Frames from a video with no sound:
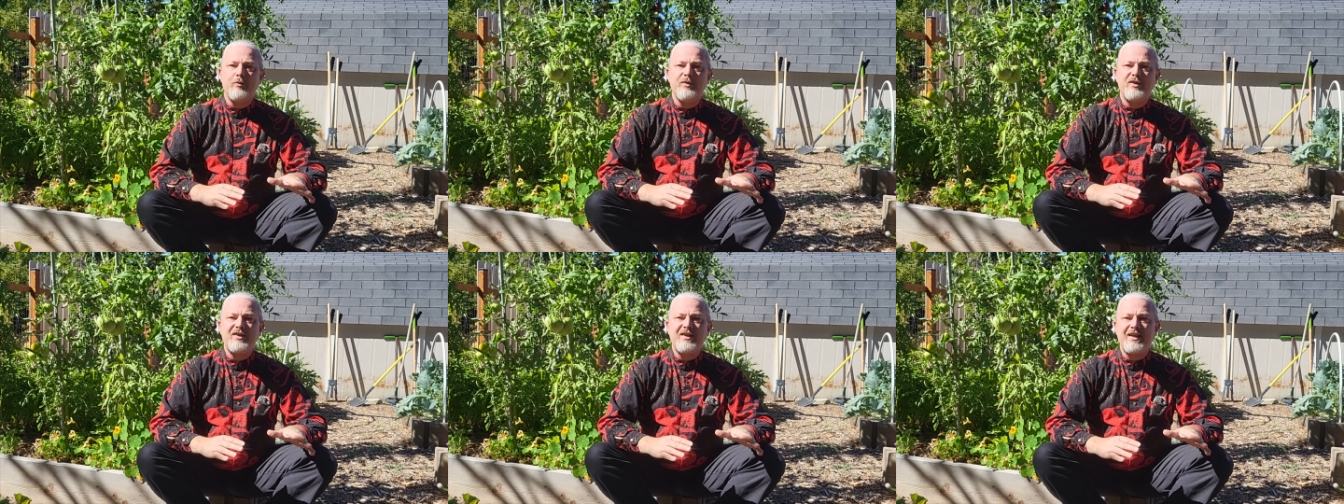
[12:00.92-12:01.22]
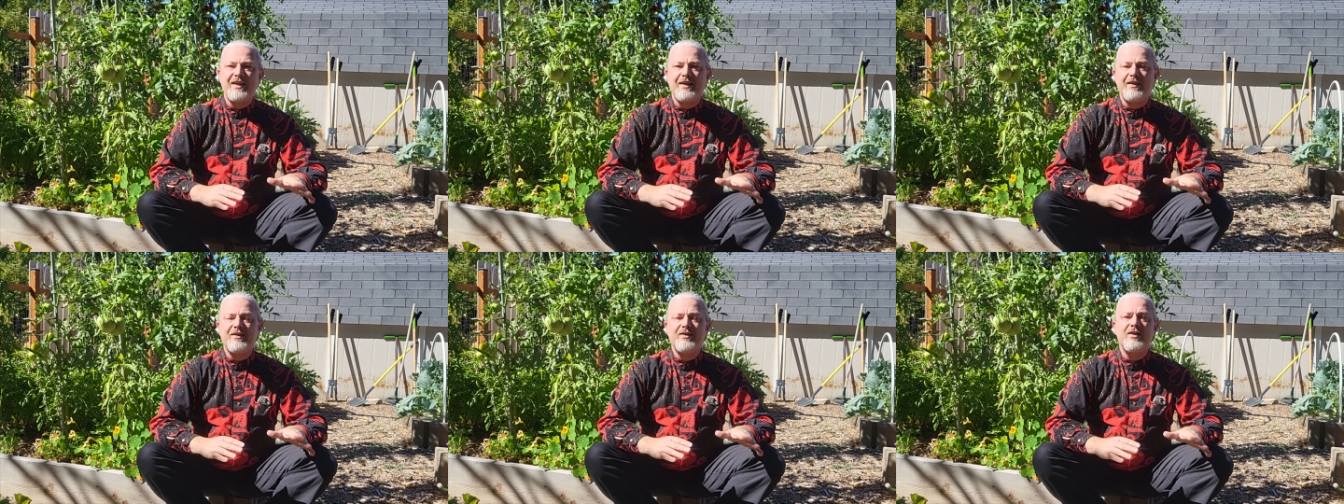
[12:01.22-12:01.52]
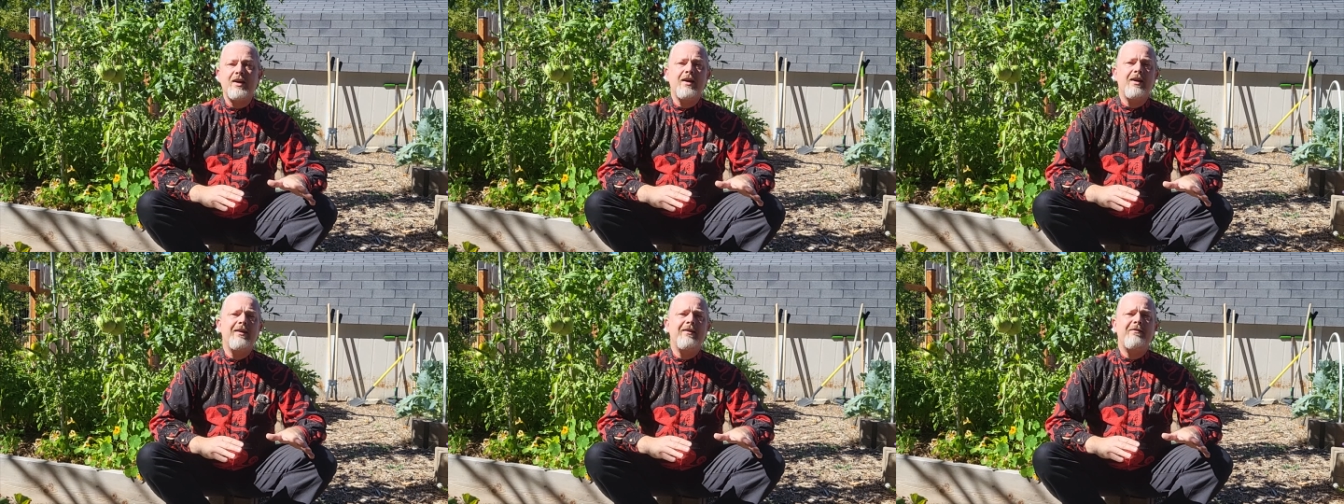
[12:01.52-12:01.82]
Seeds
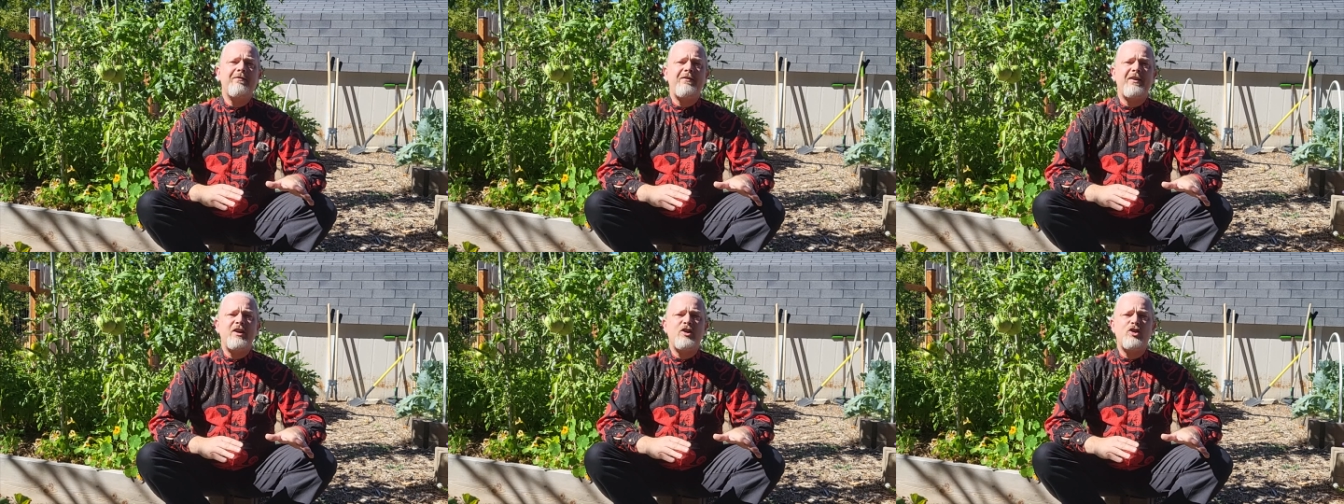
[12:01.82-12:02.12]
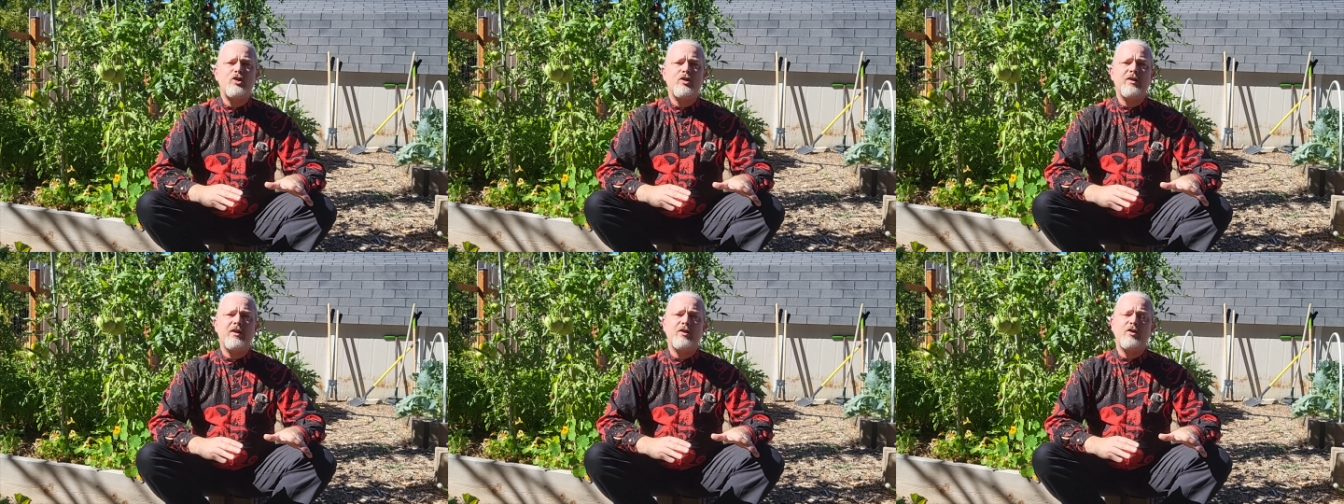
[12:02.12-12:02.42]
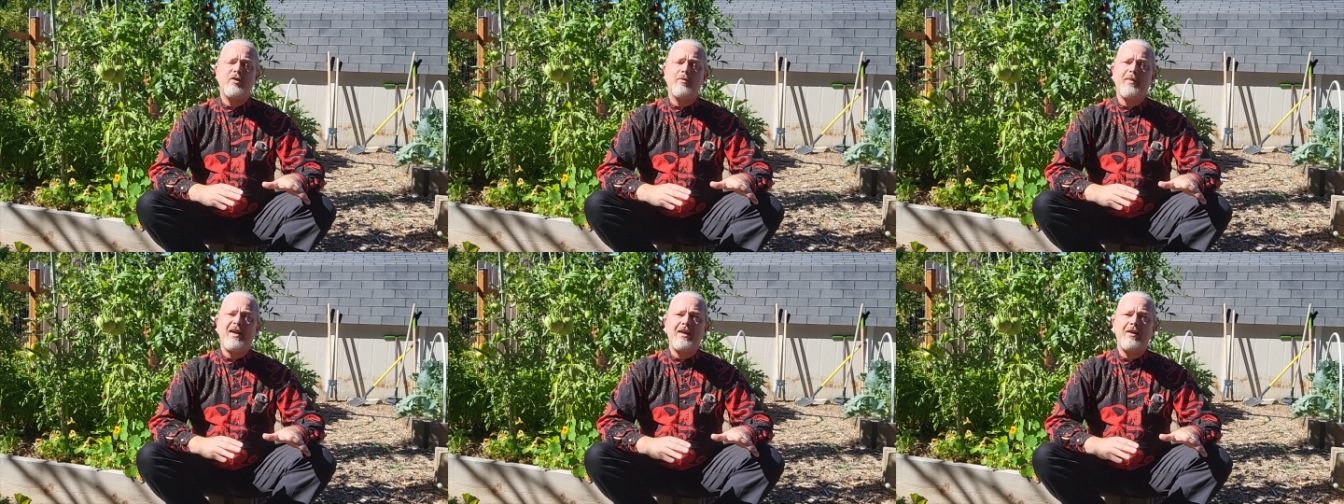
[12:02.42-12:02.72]
featured a
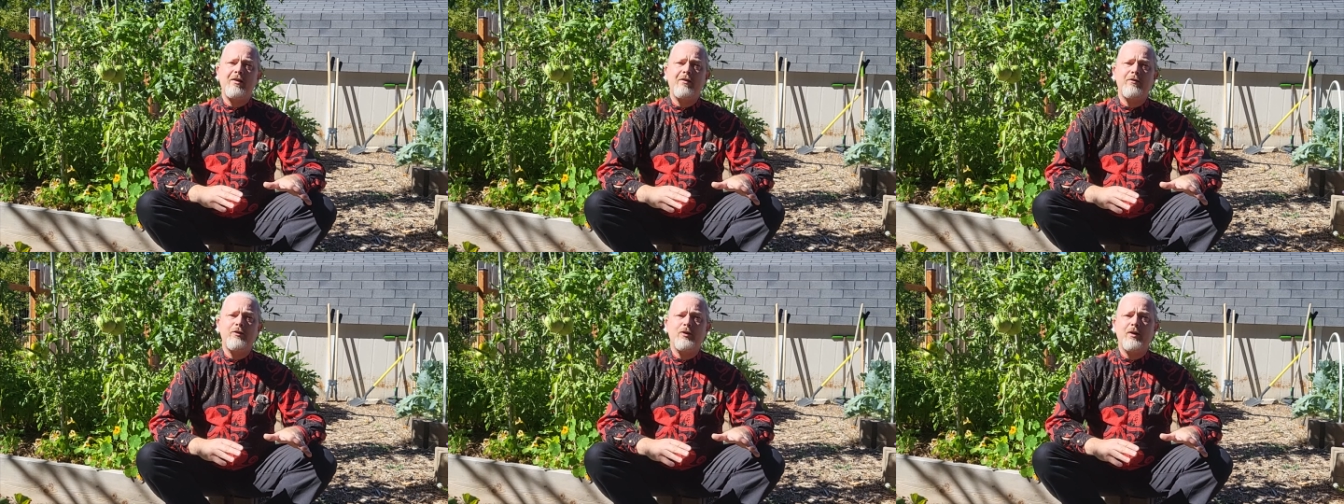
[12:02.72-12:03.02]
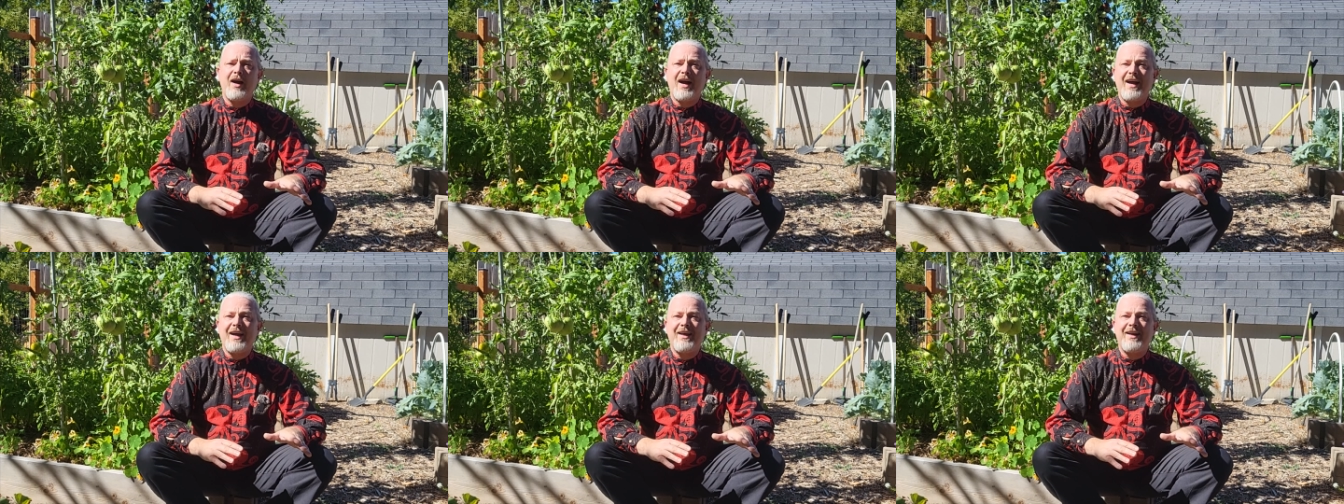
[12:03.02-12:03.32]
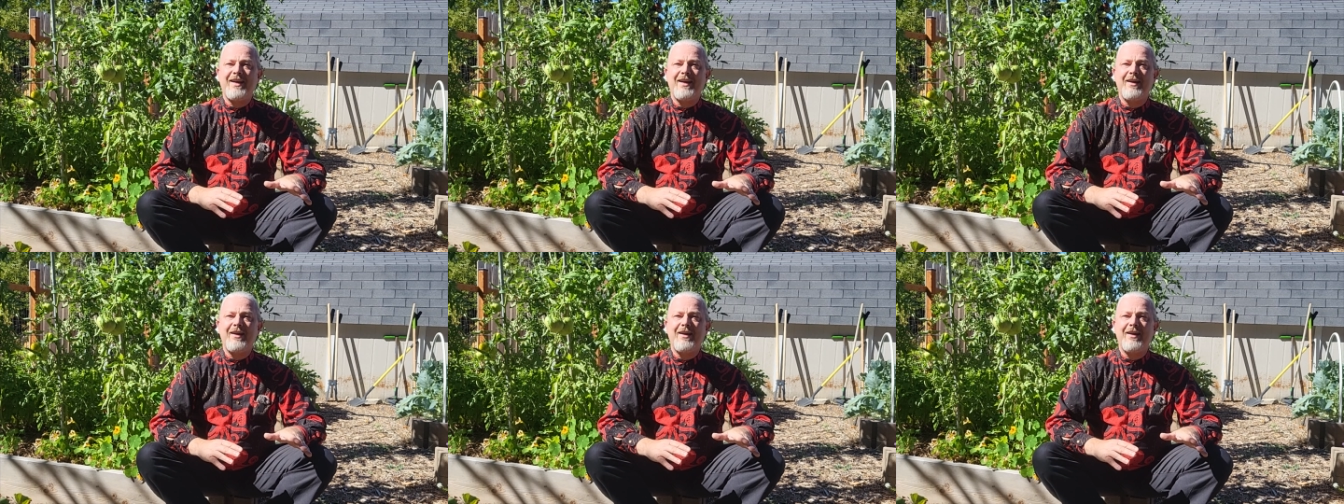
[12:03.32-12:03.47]
tomato variety